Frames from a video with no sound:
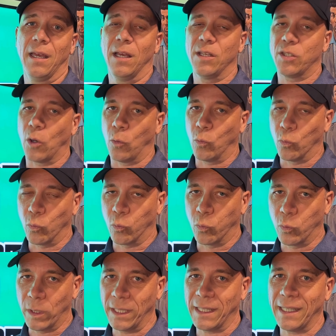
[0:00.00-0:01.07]
So
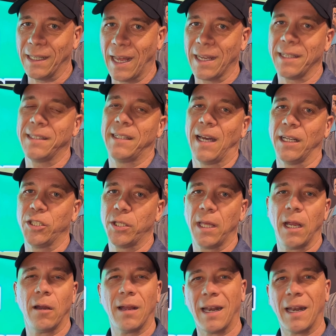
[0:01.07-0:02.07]
really nice touch there.